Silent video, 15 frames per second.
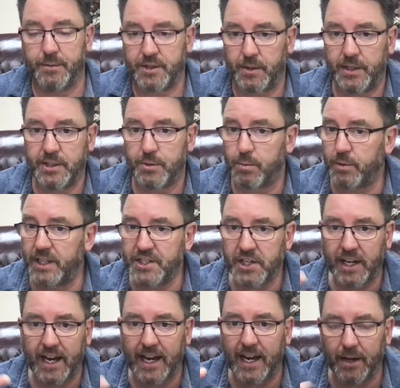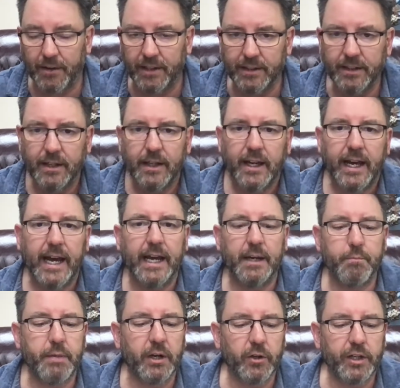So he's reaching out
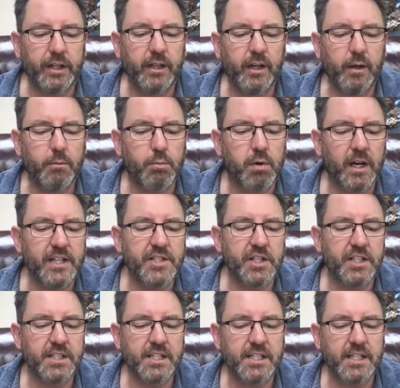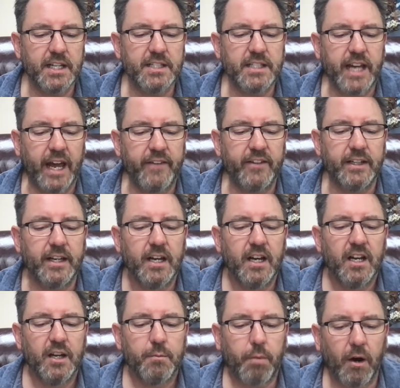and building bridges. He says David
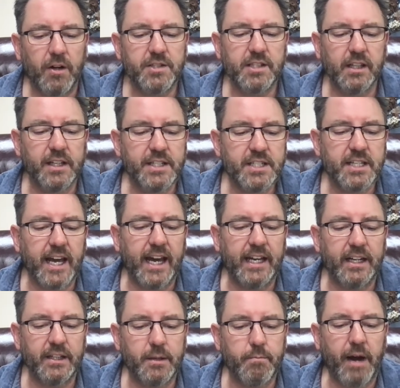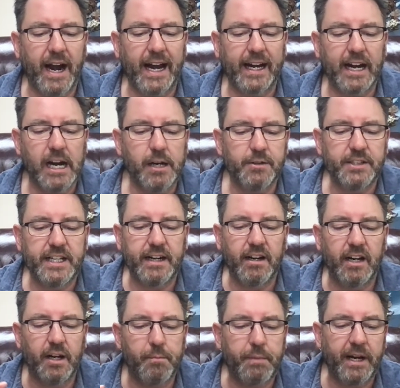personally stayed in the background
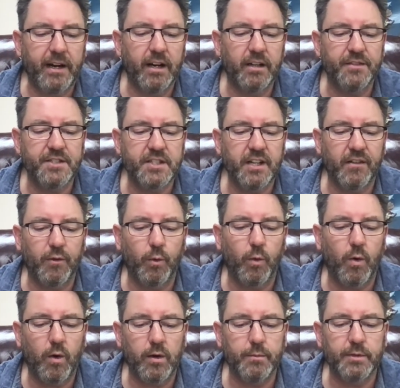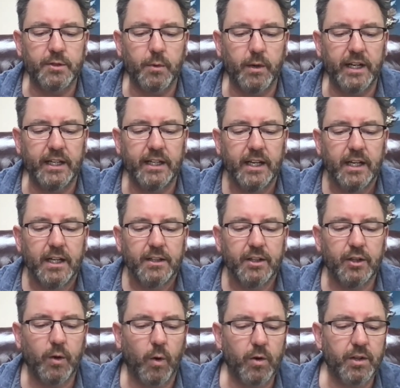during a period of civil war between the
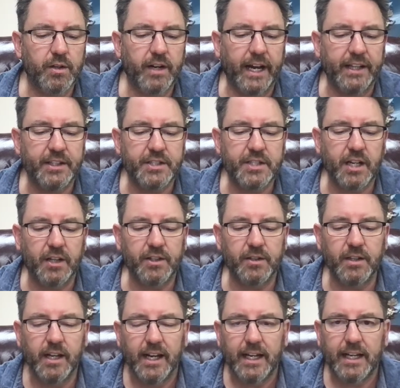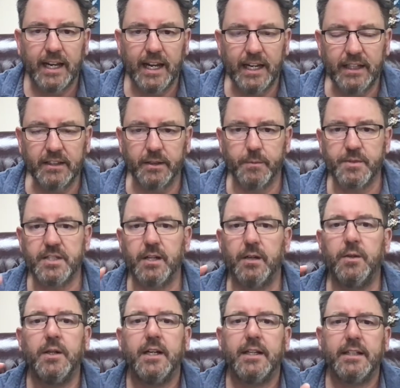northern and the southern kingdoms.
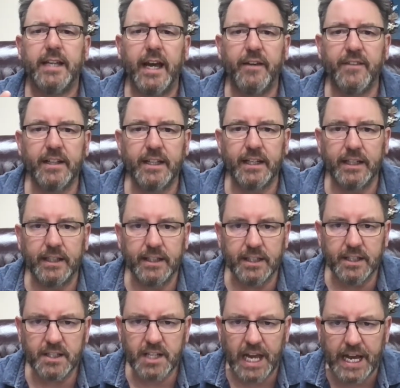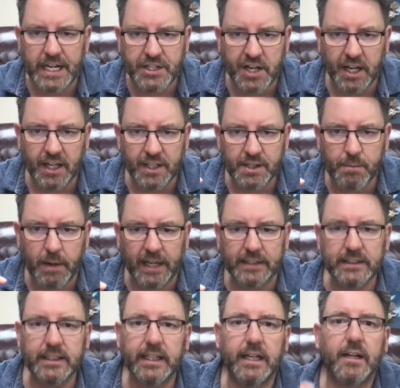So David is hedging his
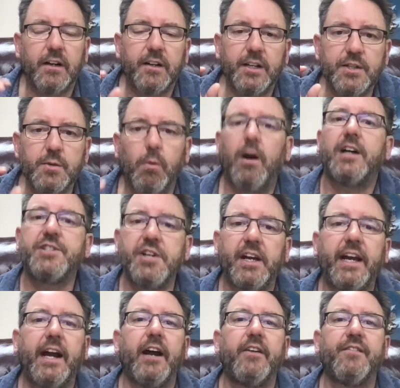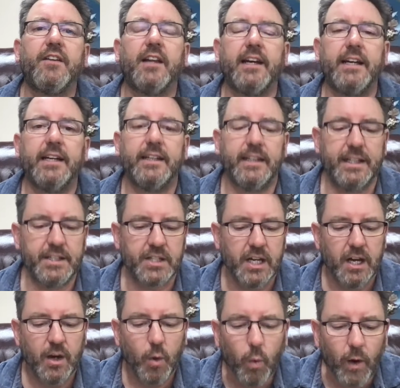bets here, and he's watching carefully, and he's
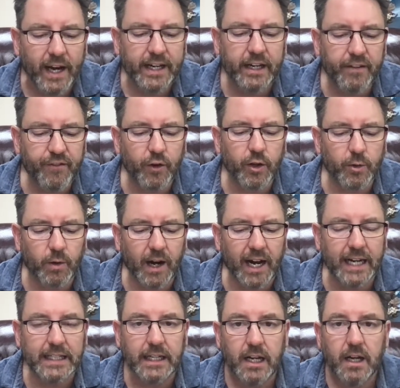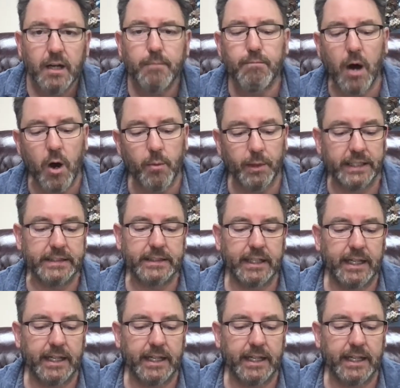waiting for the right moment.